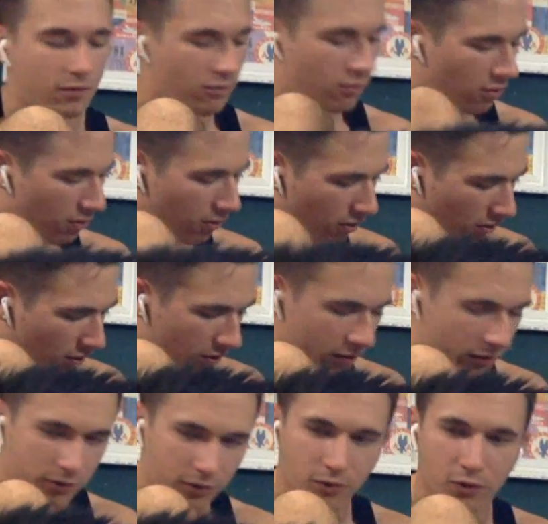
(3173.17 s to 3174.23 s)
Oh,
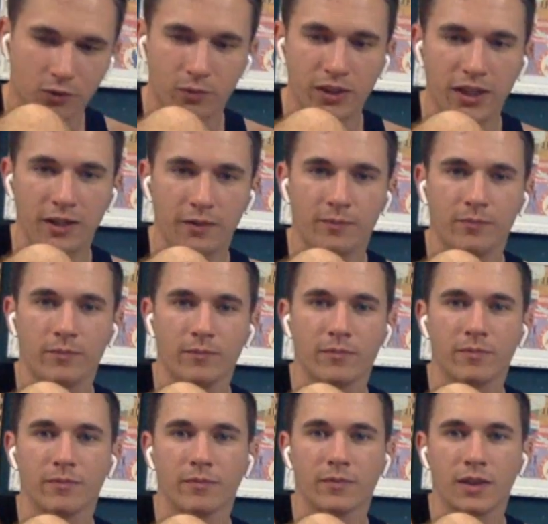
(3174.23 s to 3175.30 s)
you're so sweet.
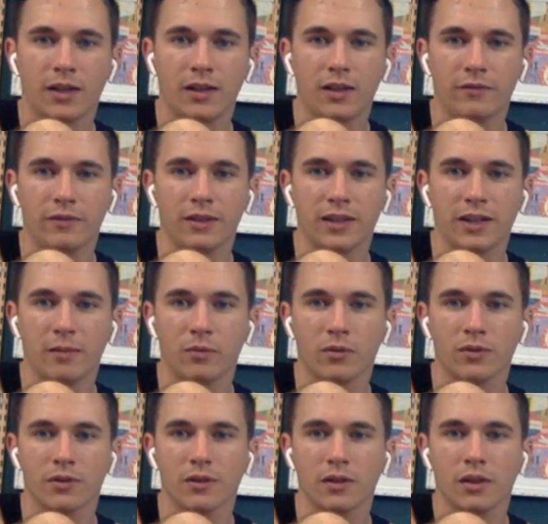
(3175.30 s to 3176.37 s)
I love these
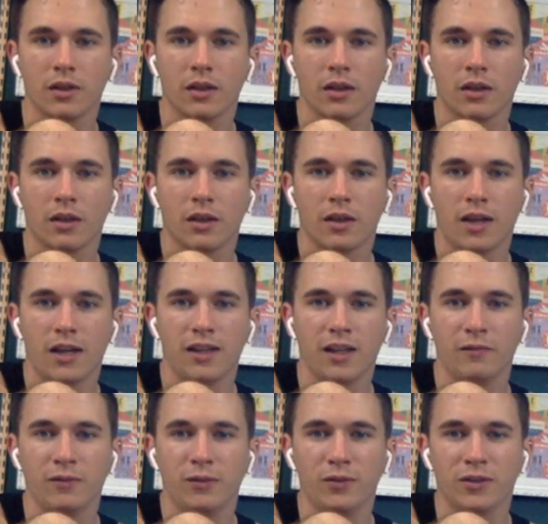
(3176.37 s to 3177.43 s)
animals. I
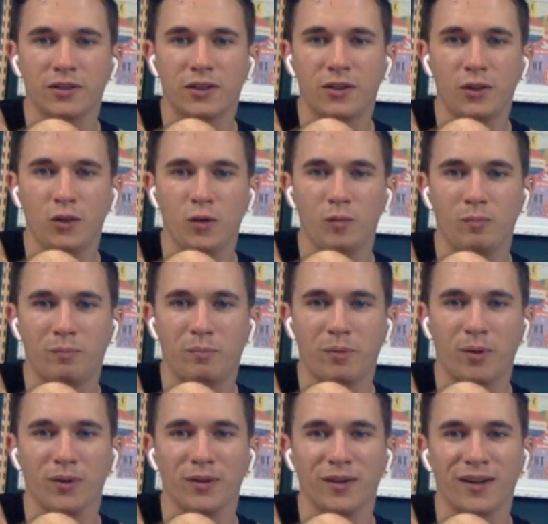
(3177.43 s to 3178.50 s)
love Luna's cute
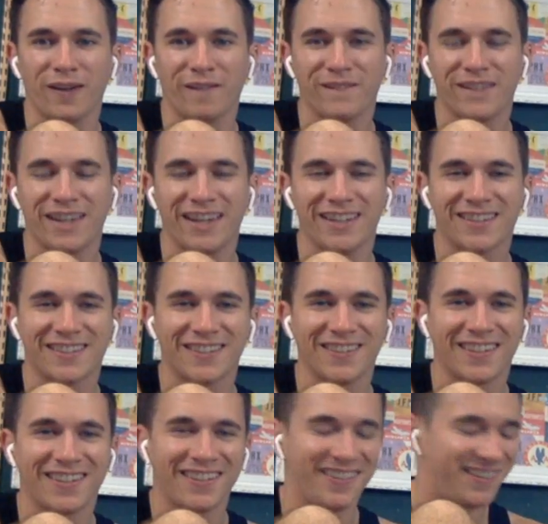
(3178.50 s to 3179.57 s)
bulldog face.
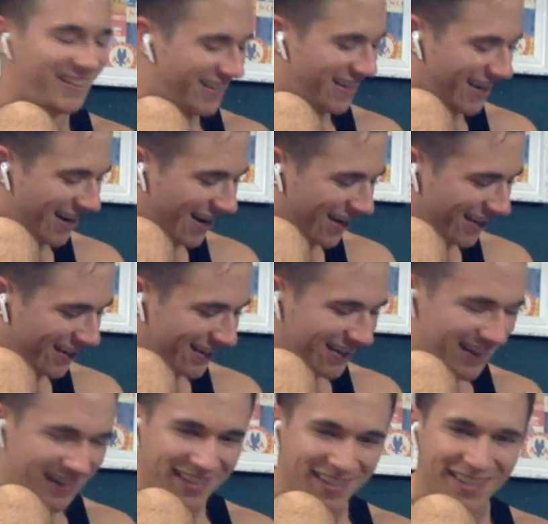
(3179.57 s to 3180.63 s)
So cute. Yeah,
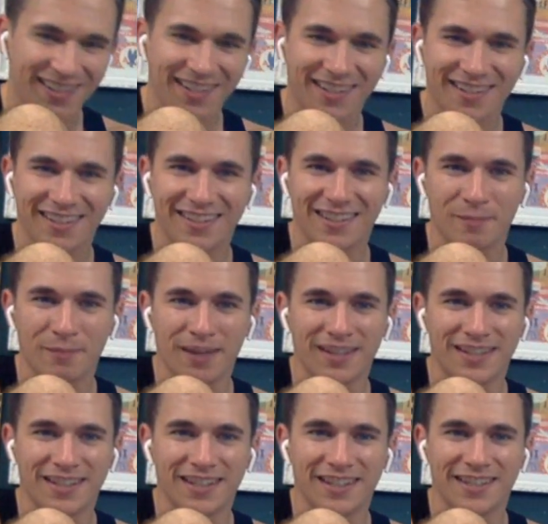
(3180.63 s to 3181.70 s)
she's the
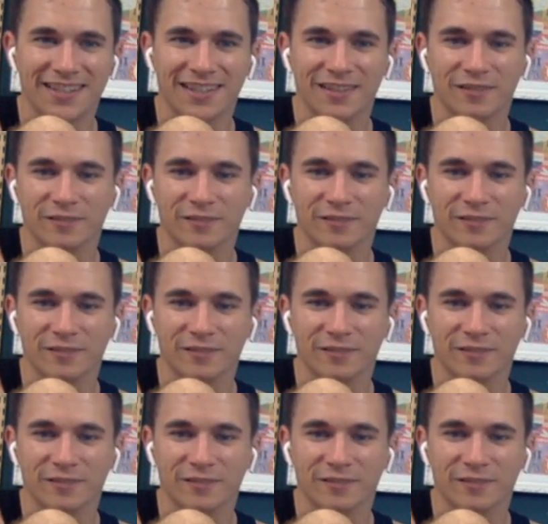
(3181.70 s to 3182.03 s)
bestest.